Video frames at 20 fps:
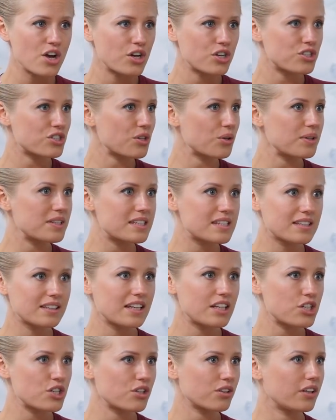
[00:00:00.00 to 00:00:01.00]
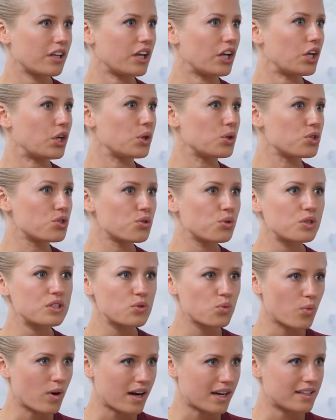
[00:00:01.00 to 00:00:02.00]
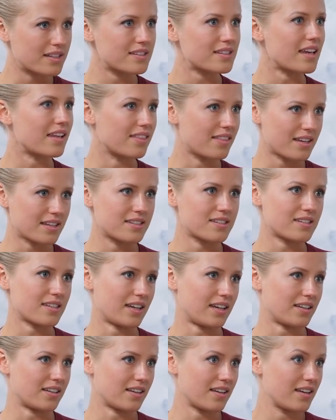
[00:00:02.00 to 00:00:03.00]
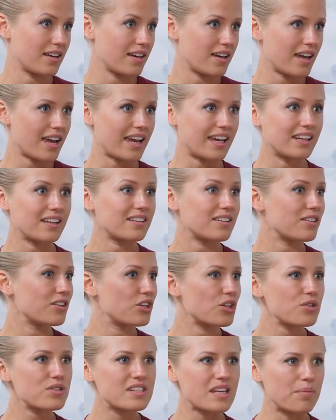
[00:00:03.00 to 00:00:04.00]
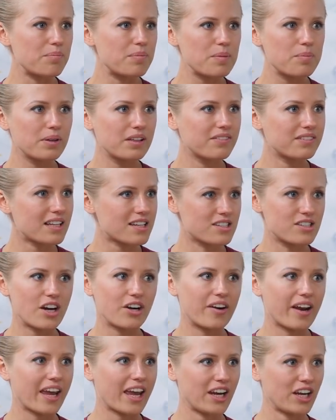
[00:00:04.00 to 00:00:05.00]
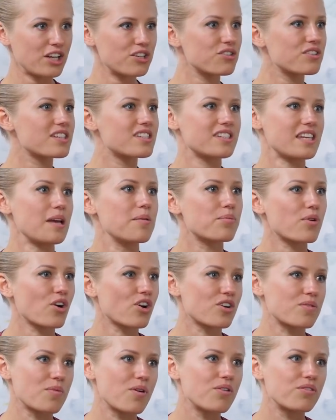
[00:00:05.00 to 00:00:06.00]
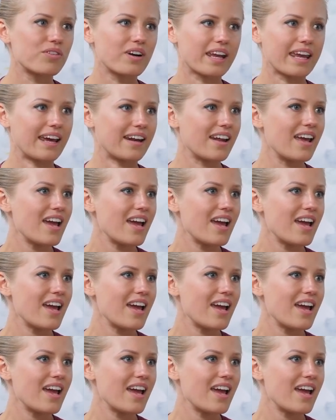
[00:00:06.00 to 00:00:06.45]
So it's literally, you do it once and that's it. And some people even ask, Daria, can I do the same program over again?